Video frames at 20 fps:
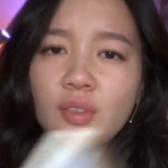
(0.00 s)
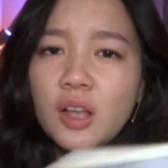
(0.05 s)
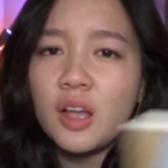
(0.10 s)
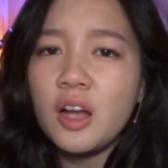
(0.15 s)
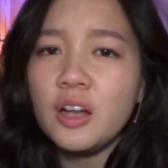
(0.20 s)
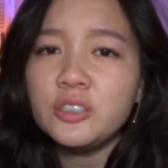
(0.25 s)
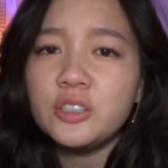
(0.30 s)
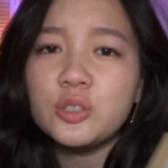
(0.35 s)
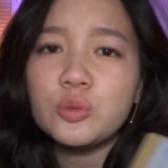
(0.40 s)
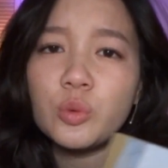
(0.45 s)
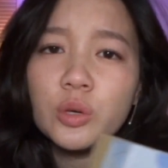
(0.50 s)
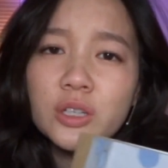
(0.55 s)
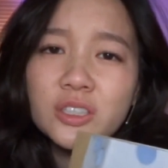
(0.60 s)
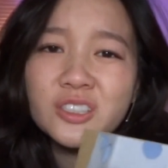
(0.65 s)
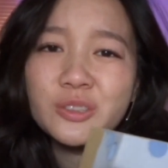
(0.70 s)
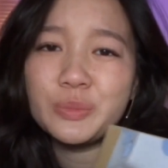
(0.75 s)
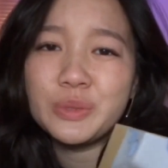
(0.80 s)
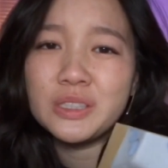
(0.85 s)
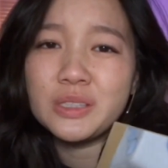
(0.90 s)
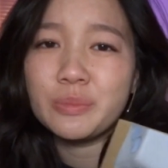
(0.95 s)
I just want it
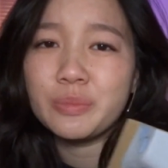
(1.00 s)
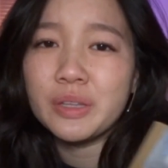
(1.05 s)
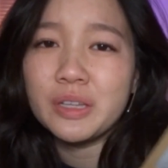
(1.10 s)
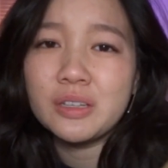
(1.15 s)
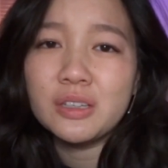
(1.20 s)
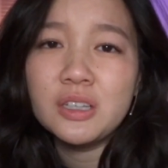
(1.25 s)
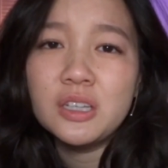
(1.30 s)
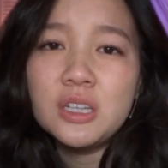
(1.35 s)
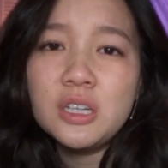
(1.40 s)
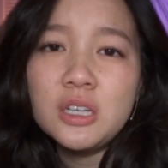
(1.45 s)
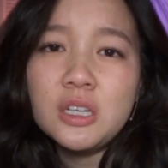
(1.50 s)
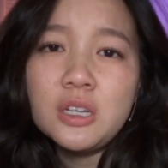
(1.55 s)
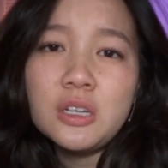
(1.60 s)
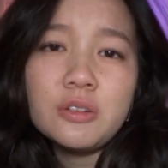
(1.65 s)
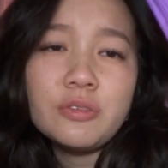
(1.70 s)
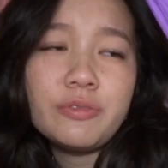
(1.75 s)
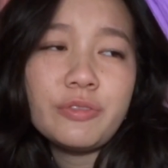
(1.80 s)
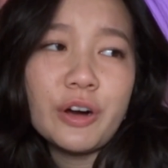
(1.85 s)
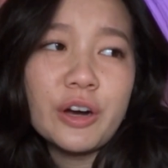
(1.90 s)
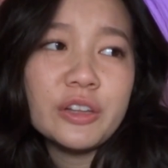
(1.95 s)
to be something
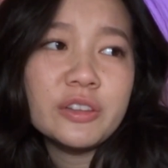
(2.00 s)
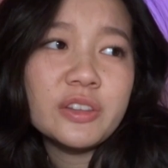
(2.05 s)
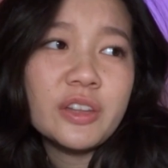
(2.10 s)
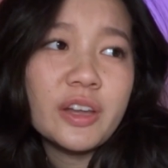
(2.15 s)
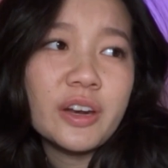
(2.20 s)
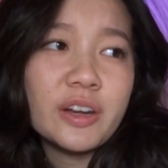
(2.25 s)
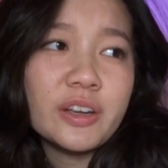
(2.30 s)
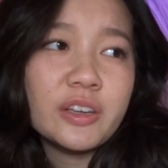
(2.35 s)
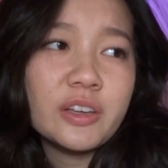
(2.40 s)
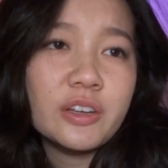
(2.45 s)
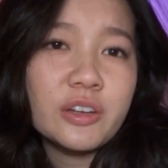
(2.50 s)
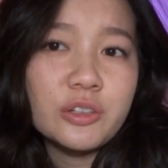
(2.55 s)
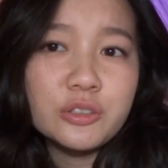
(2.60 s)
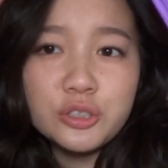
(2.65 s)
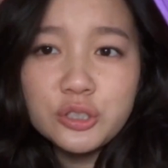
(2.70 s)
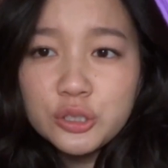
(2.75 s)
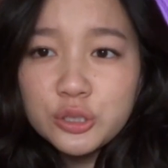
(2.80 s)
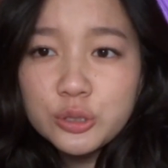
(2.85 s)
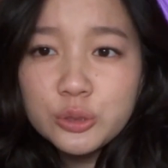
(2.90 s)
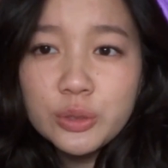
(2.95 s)
fun that I can go
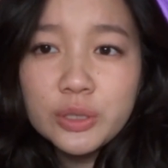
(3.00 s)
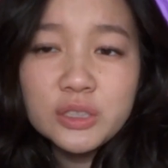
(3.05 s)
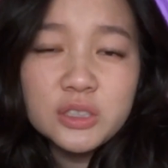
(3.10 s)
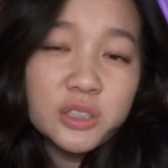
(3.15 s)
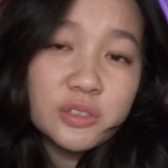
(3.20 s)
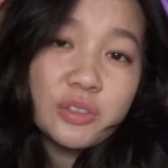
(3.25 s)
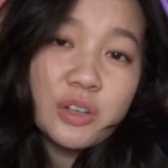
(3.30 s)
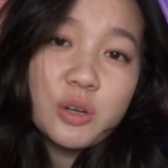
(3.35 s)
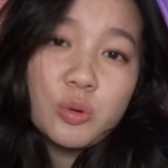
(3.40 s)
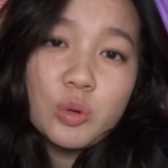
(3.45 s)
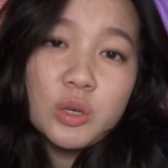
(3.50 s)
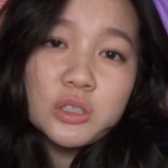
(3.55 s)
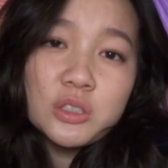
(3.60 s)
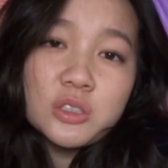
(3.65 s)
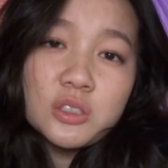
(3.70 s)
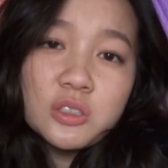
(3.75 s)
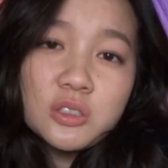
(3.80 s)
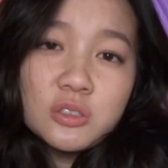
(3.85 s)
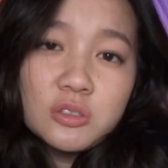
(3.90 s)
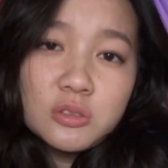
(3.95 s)
to, and if I want
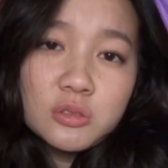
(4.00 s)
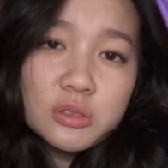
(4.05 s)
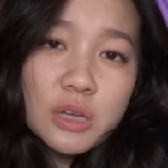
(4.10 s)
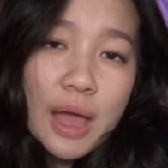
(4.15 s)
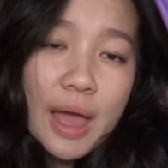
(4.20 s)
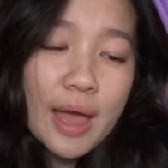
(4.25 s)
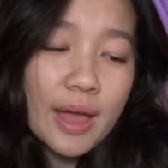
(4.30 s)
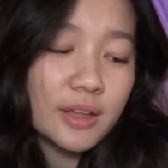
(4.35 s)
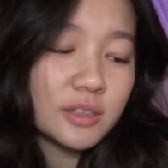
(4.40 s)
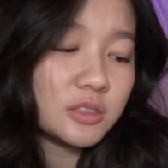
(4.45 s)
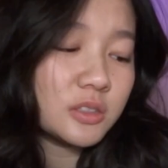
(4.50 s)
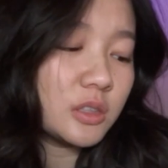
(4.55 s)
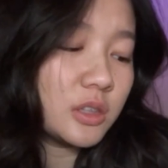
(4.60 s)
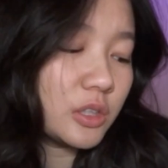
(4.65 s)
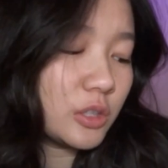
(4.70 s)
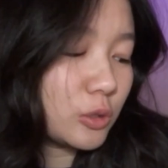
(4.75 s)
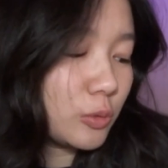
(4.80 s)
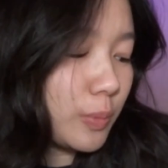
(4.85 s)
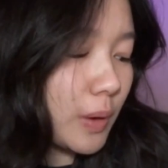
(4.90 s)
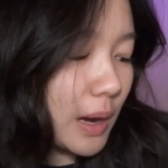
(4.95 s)
to add
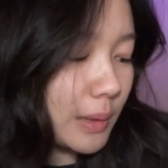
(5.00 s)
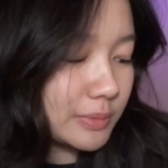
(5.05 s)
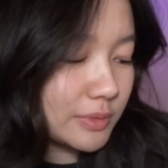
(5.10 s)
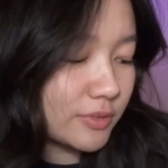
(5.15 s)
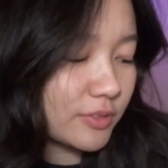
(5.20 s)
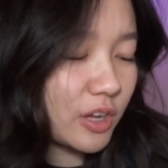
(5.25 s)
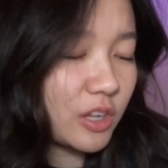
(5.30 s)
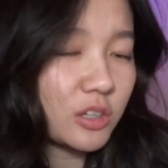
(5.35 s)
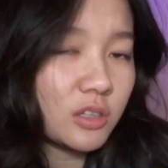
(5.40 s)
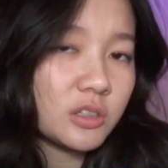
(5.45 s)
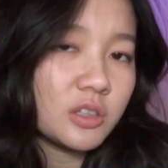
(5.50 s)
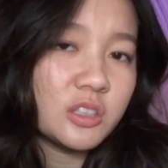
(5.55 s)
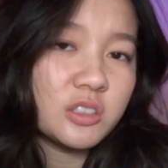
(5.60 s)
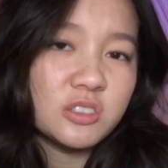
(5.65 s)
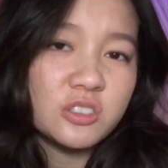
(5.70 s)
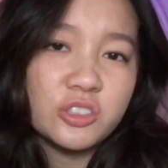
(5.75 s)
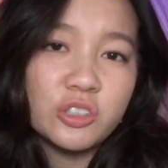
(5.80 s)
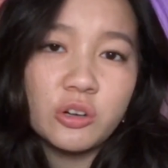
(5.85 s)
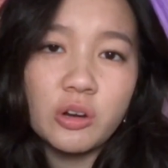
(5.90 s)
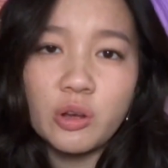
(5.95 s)
little pops of color, then
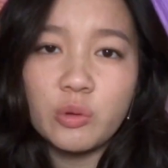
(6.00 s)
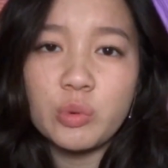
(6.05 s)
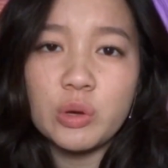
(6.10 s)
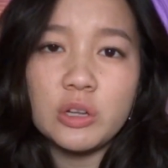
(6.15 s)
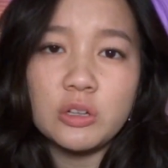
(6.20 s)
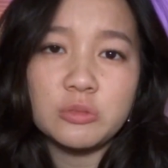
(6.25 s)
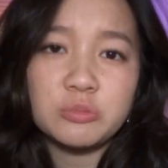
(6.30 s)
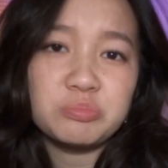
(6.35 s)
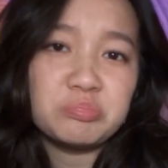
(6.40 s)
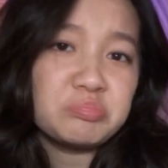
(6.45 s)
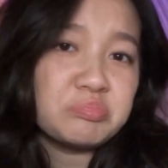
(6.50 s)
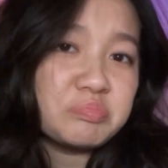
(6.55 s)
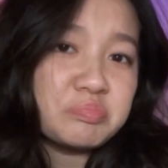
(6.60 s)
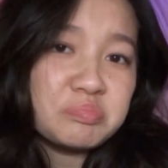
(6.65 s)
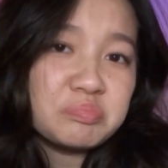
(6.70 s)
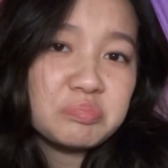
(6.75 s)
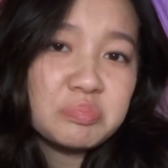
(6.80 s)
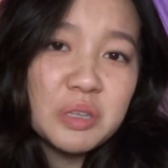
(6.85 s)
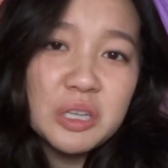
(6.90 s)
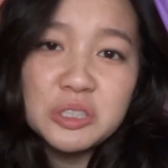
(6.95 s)
sure, I will.
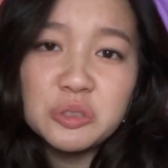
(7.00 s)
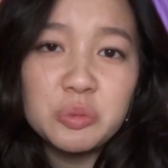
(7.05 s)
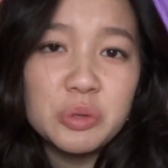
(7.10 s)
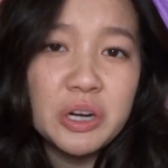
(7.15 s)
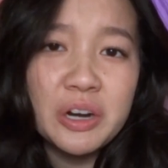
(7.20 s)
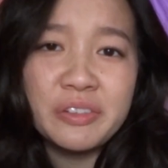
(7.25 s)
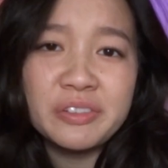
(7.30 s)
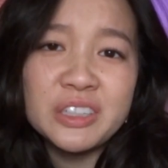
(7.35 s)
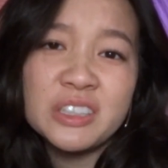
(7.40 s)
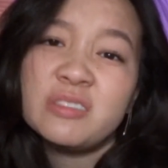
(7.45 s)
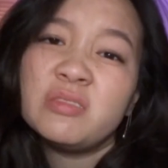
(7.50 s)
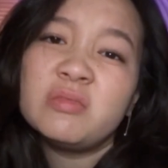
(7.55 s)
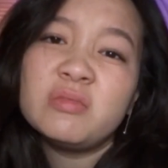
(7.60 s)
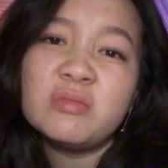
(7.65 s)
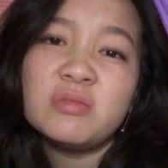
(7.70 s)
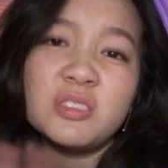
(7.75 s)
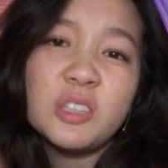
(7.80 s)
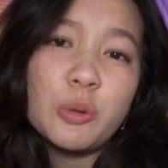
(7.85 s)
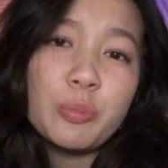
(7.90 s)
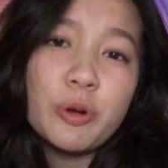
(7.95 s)
It's whatever.
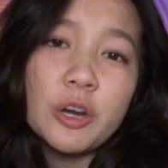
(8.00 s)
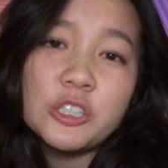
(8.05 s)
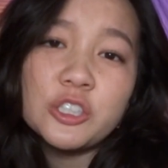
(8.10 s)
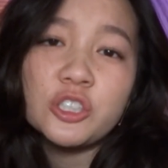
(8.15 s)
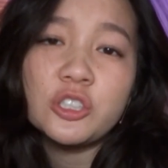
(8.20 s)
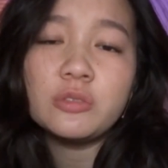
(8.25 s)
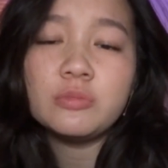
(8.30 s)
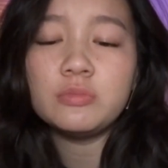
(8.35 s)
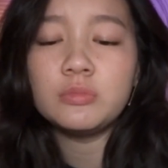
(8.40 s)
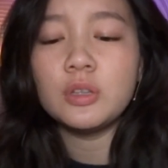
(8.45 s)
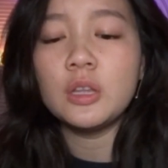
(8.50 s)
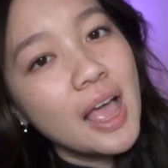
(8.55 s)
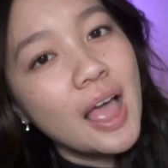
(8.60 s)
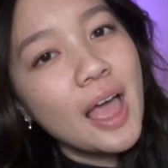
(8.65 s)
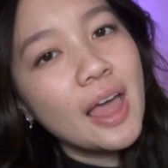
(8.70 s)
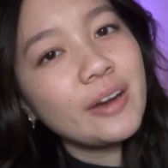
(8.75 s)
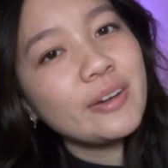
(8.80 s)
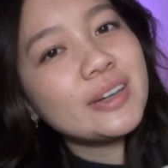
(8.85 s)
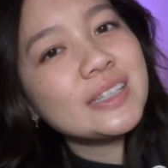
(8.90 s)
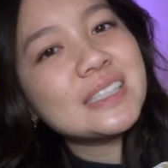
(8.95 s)
No pressure.
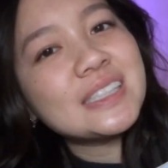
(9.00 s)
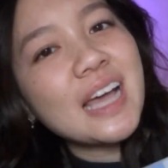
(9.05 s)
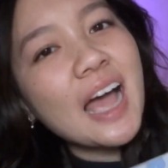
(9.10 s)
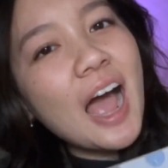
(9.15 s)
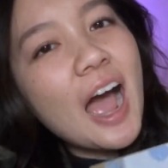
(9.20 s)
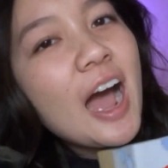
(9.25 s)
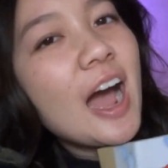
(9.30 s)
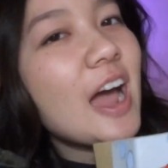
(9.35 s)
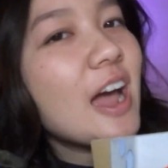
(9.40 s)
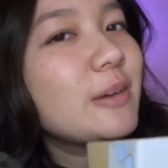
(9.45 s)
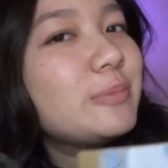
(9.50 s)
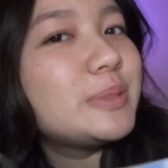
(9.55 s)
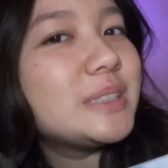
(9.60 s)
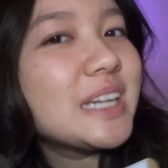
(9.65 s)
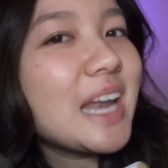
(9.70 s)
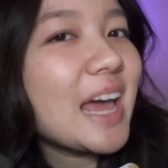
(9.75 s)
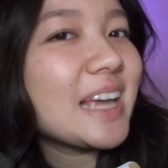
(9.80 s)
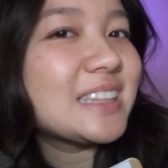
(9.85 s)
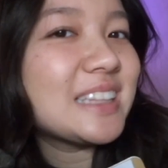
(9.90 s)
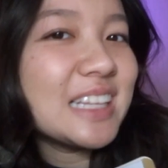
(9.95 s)
Anyways, I hope you
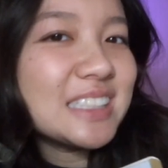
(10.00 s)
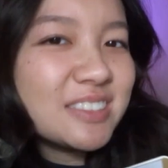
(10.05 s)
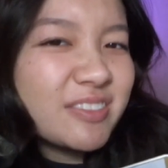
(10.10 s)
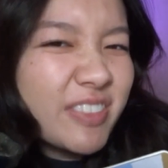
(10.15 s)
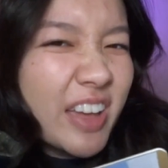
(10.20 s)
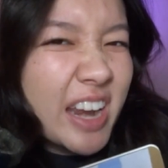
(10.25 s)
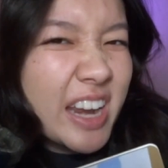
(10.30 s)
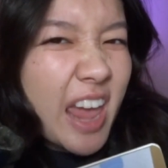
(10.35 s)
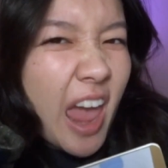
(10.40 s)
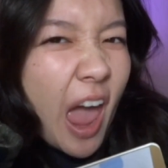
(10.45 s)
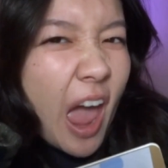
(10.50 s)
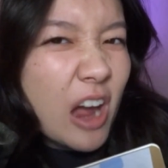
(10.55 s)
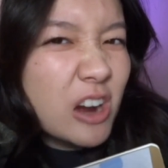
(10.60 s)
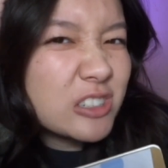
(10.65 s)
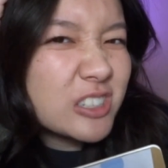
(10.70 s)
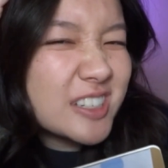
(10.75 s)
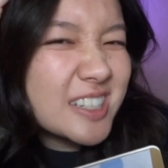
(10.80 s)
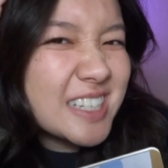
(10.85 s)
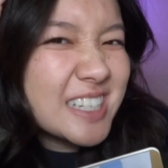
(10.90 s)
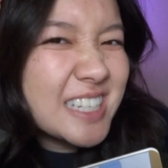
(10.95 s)
like this
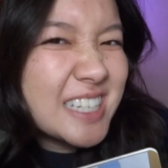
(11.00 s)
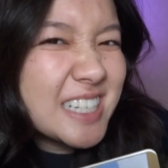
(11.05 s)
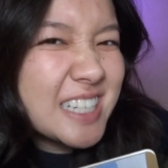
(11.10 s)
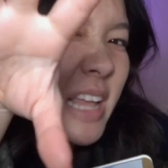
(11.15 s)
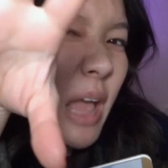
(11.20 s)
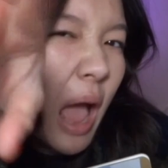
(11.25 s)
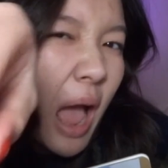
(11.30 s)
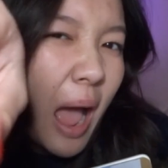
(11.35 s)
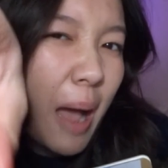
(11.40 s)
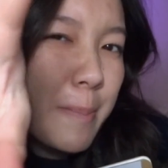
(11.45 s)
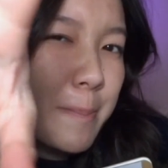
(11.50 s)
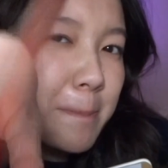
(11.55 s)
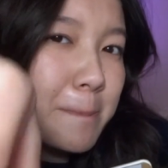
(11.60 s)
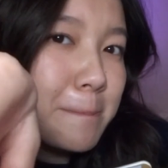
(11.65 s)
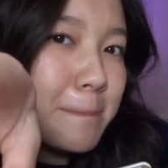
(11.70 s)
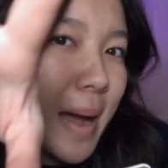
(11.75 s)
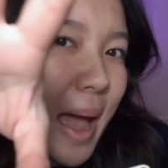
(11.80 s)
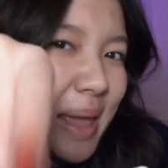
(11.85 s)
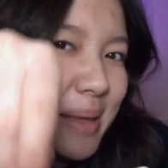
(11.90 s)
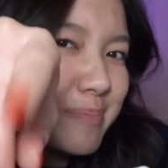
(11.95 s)
video.
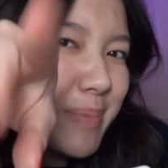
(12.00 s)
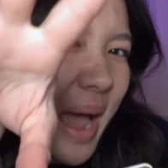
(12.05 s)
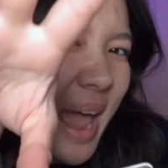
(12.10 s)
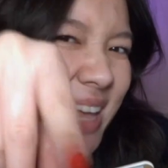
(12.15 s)
Bye bye.